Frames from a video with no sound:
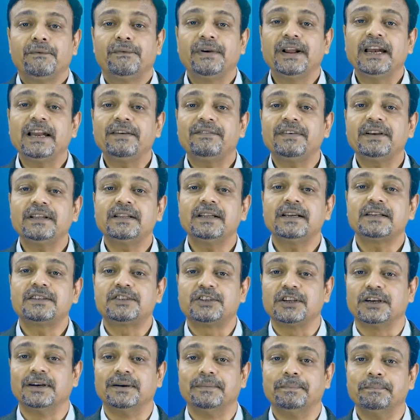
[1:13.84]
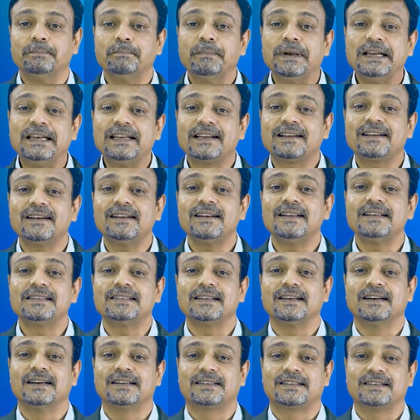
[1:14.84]
Whenever the term medical is
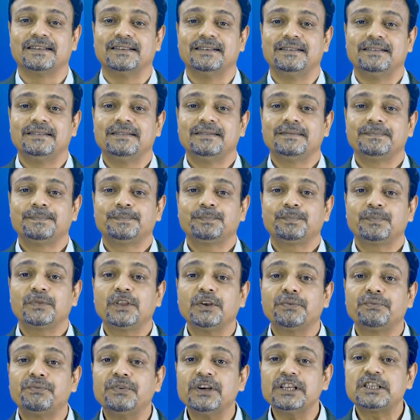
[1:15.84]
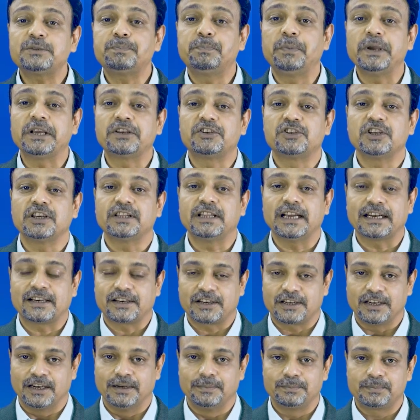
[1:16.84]
uttered, the first picture
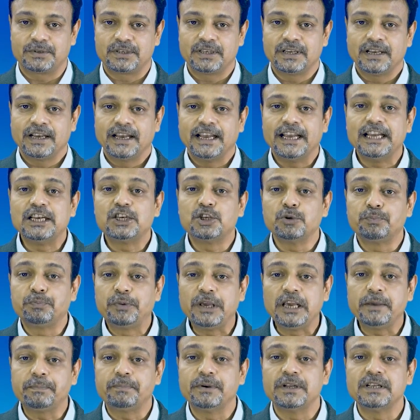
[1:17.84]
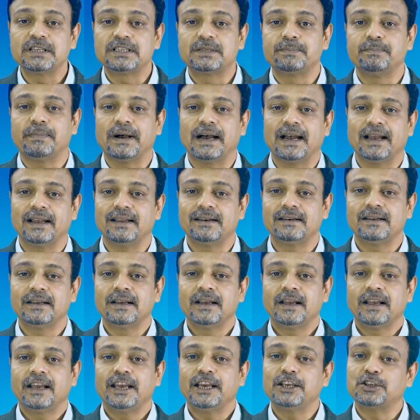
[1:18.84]
that comes into people's mind
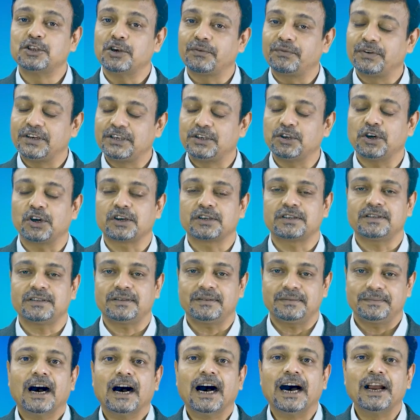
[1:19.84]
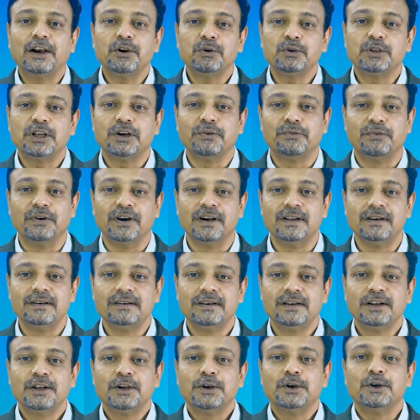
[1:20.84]
is of a doctor. Are you the
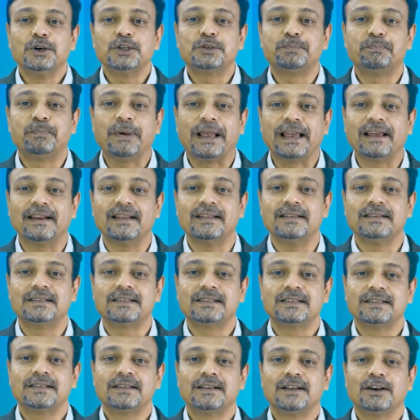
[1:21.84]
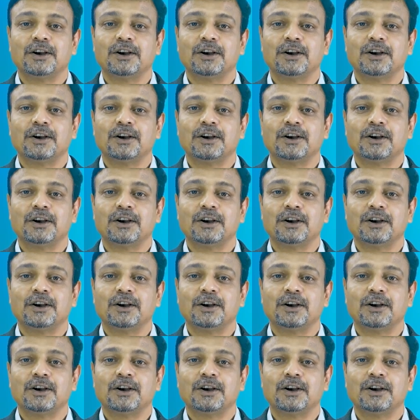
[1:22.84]
one whose parents